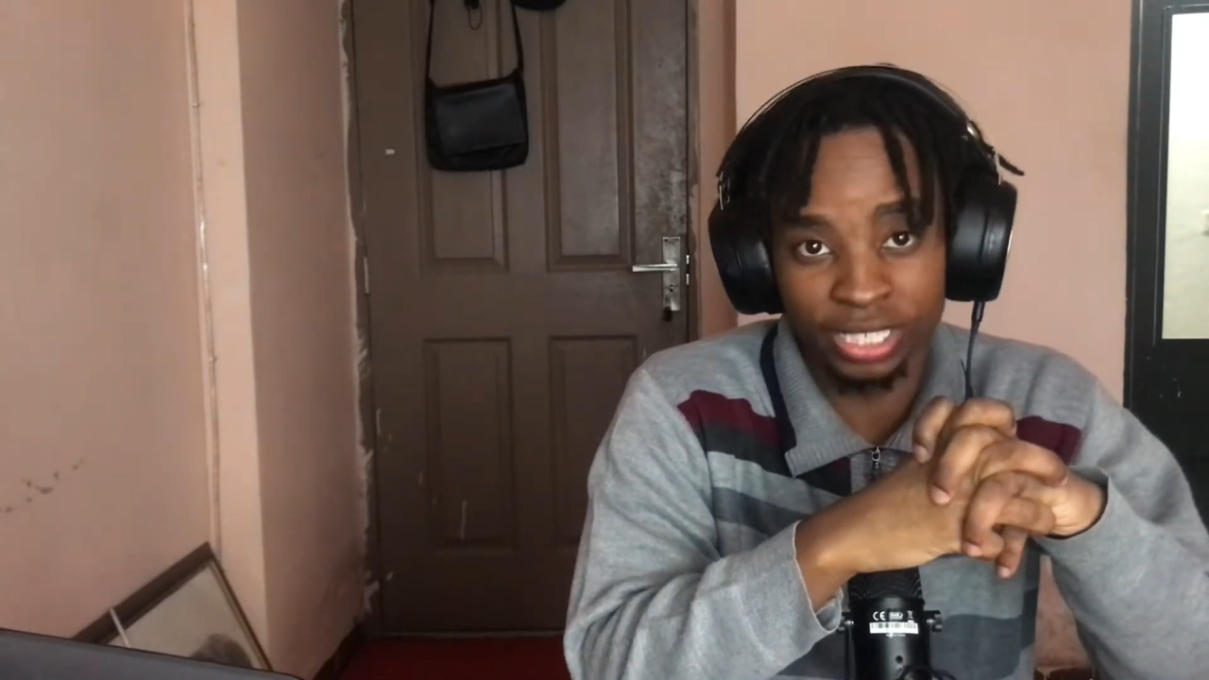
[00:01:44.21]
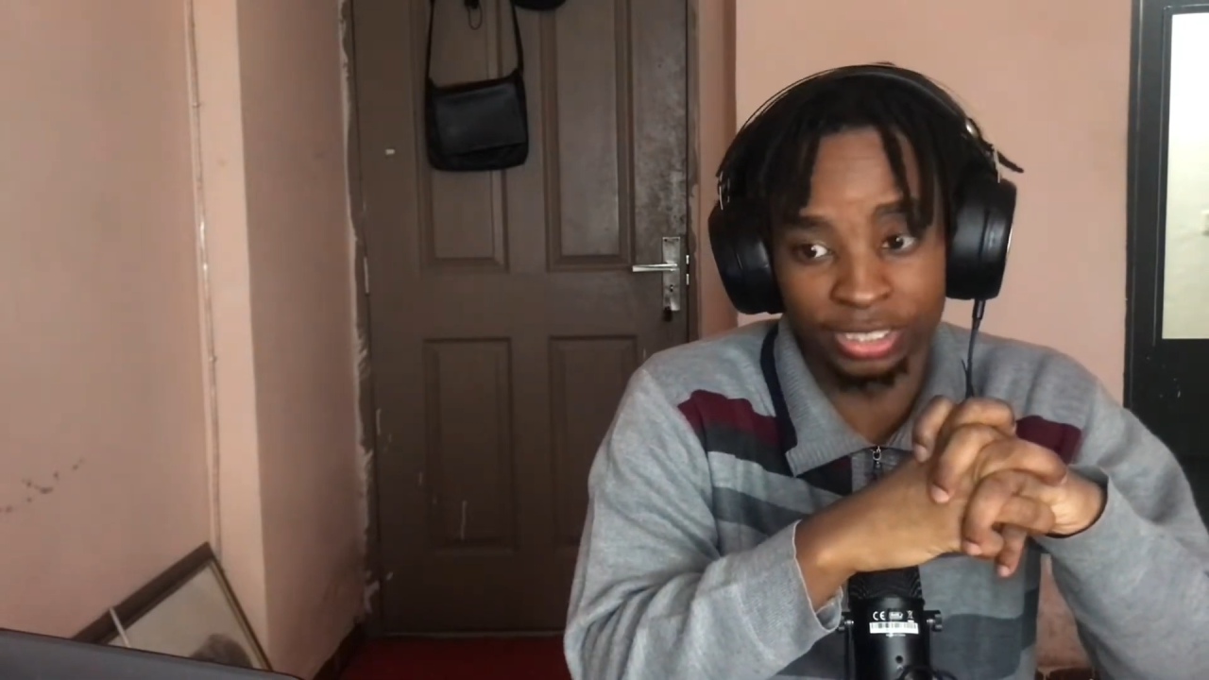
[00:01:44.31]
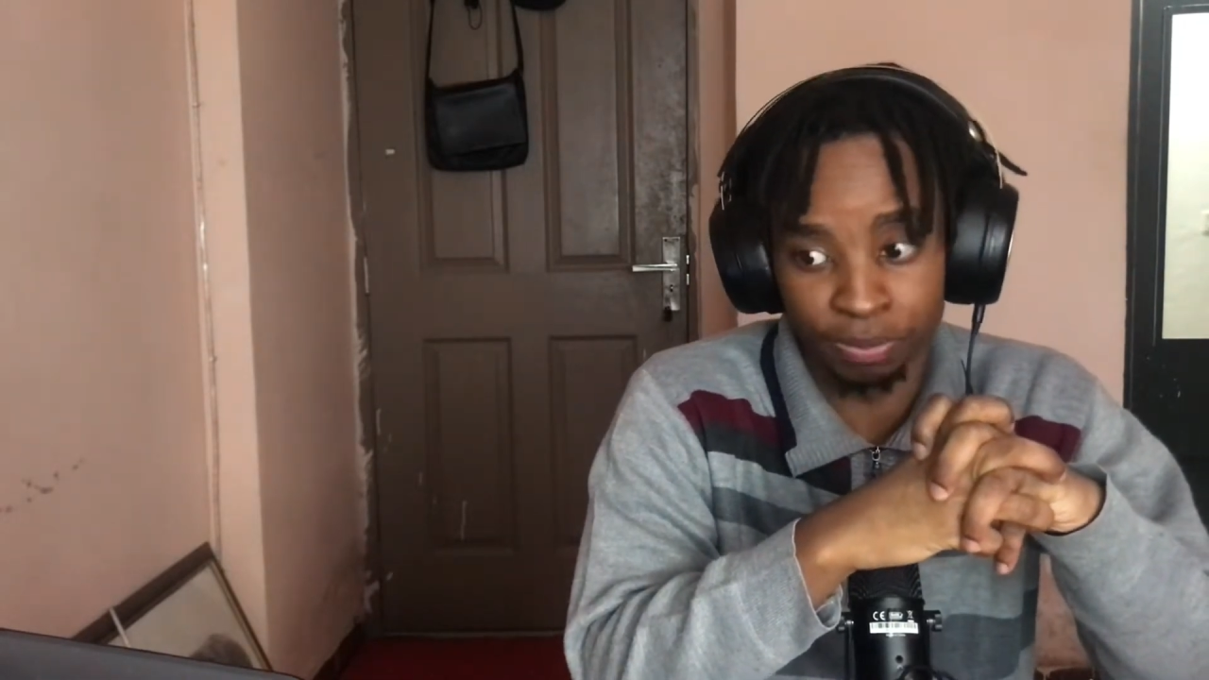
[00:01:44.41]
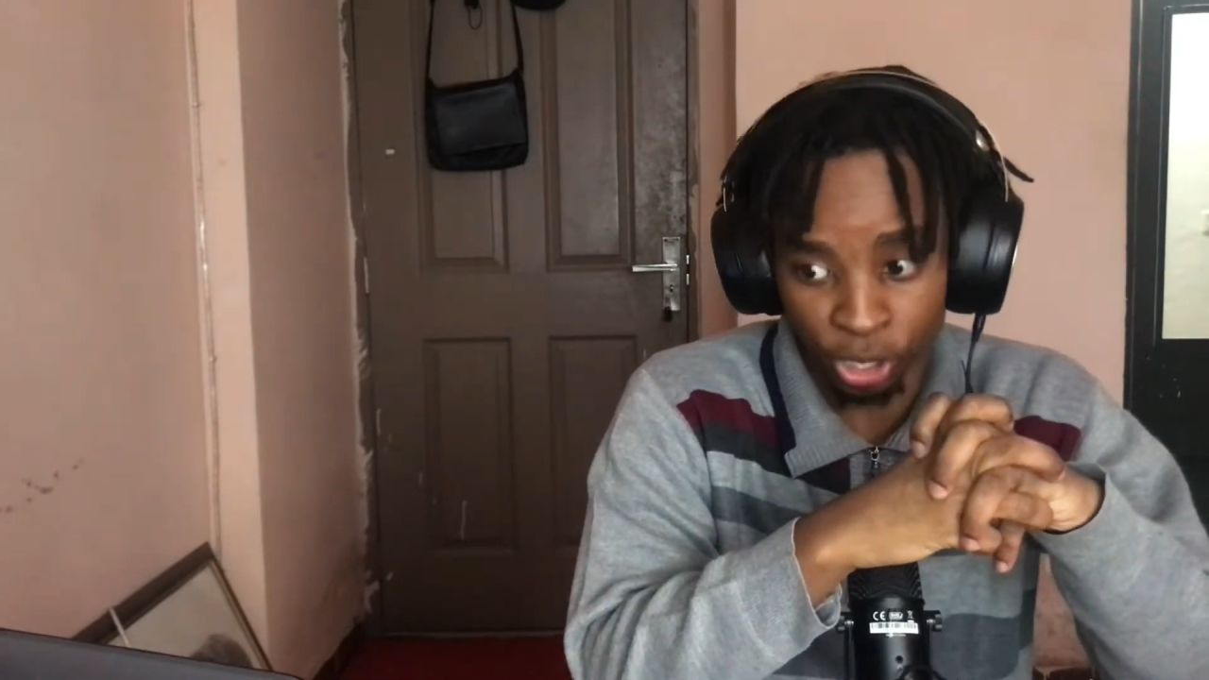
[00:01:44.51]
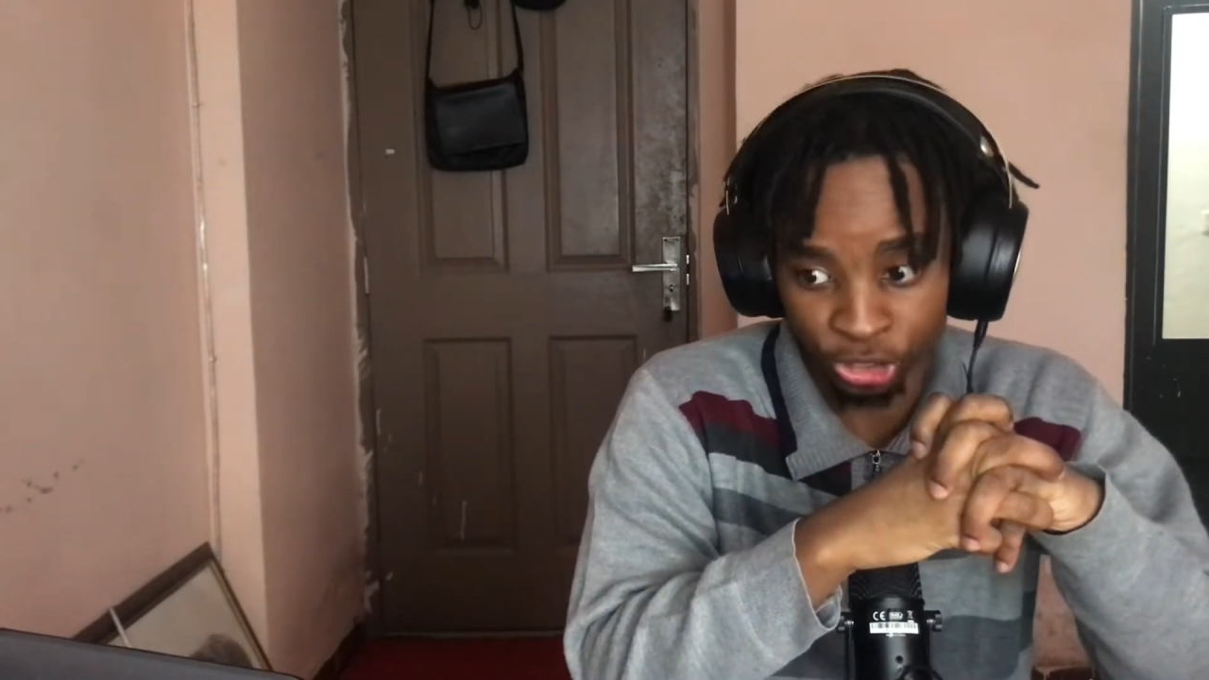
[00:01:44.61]
is
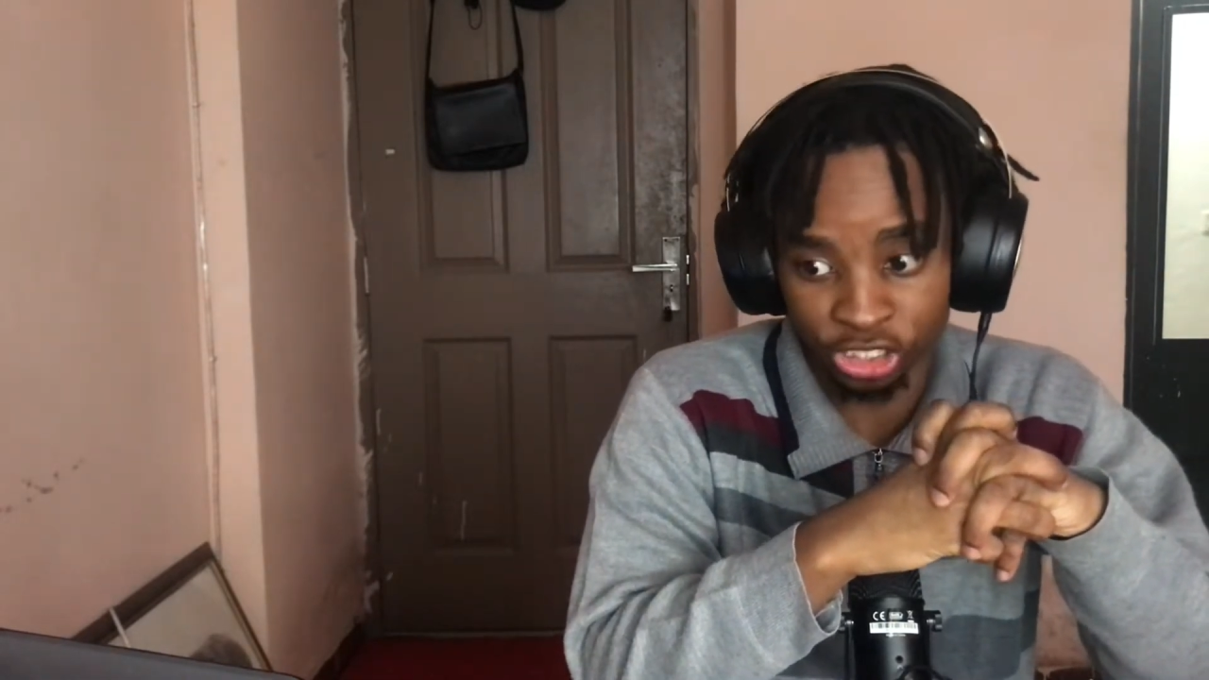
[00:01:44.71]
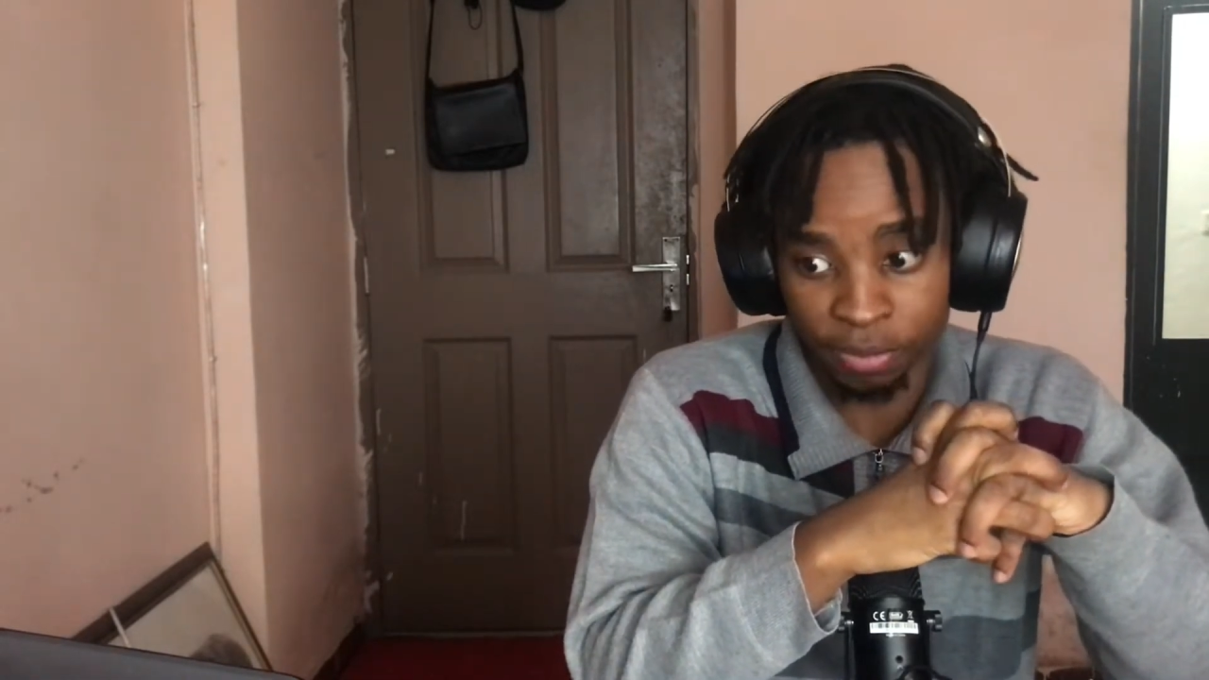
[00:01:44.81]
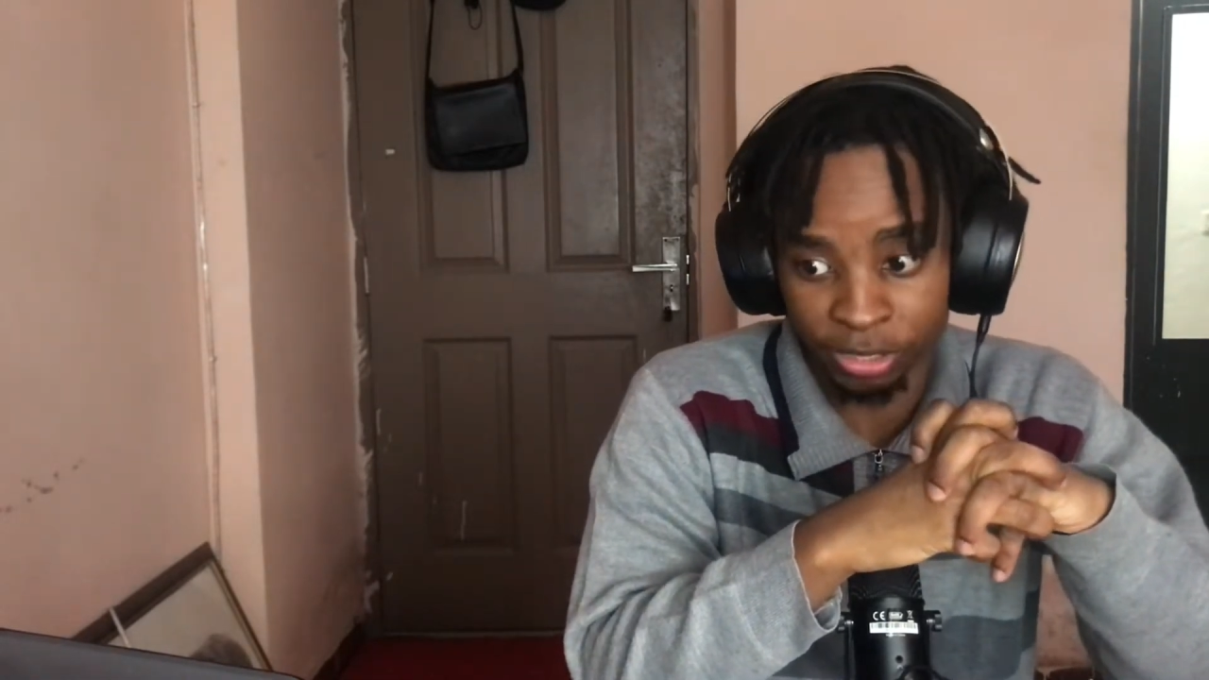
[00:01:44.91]
Belgium